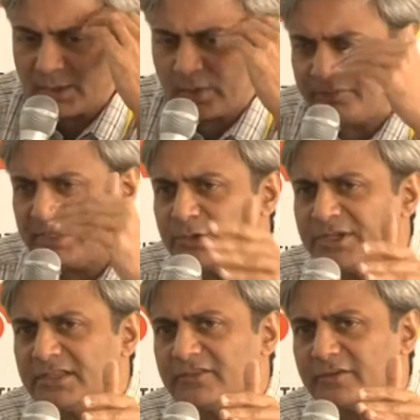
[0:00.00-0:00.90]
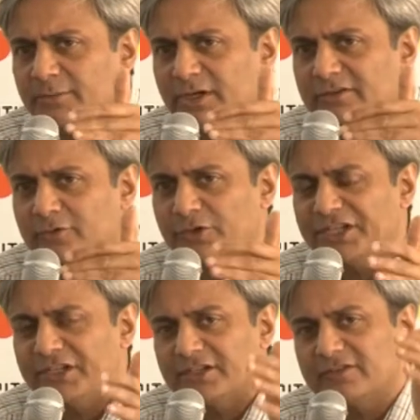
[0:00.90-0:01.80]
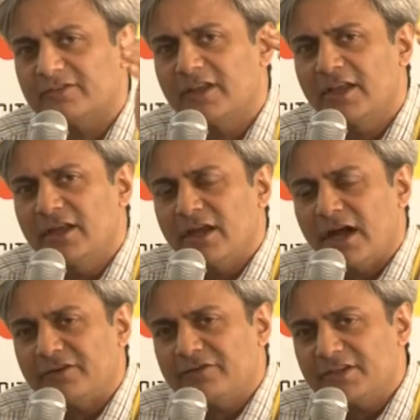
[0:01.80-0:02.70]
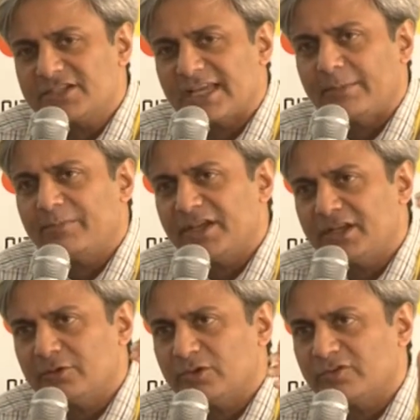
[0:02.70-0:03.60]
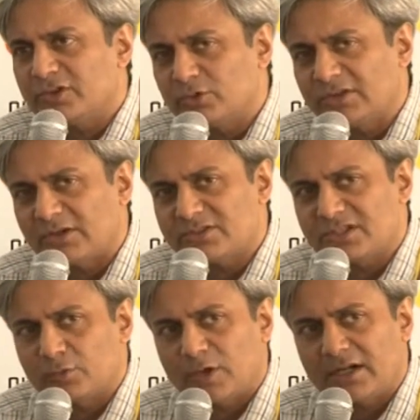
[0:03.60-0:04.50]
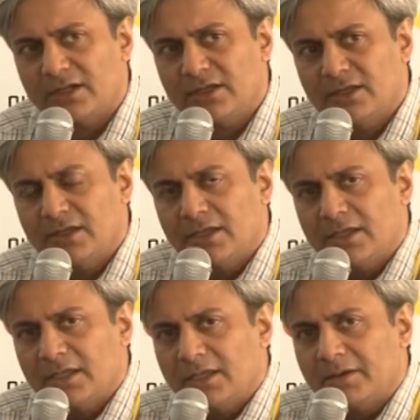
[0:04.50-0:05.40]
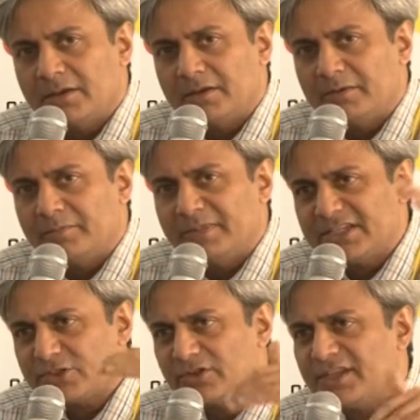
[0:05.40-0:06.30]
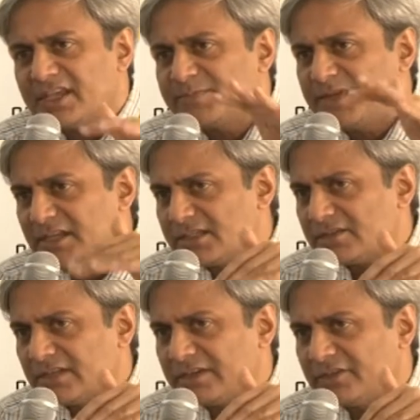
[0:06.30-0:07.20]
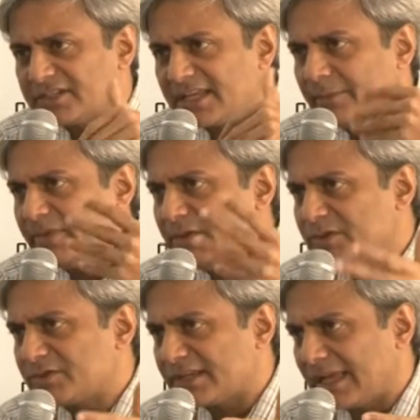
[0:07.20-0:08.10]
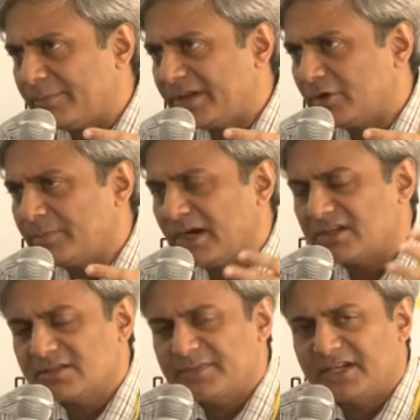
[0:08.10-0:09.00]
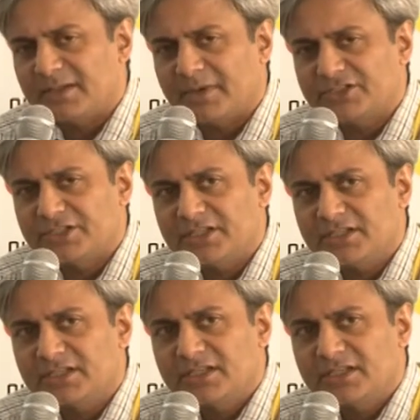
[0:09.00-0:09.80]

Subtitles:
We've been doing this for about 14 years. Our first campaign was in 2001. Based on the experience of that first campaign, which was a campaign on participatory budgeting,